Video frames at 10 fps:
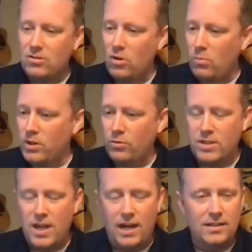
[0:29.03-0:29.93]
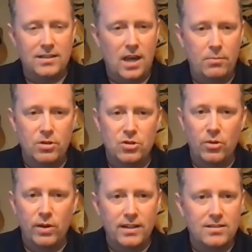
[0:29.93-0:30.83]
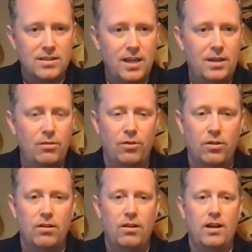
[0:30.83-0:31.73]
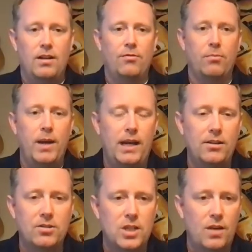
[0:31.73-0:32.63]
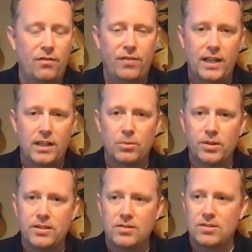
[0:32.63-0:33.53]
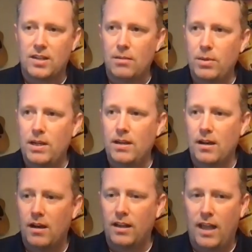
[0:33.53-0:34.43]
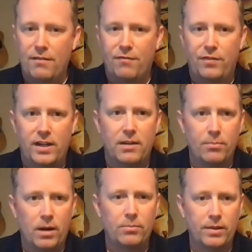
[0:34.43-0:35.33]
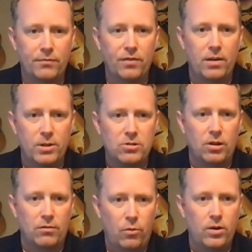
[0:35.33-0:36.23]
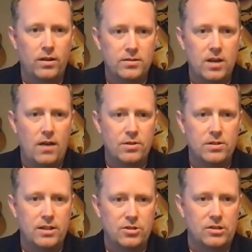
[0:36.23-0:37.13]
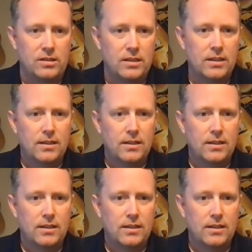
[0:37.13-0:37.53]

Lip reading: you so much for taking the time to join us. Thank you for making yourself available. This is going to be a lot of fun. I'm very much looking forward to this conversation.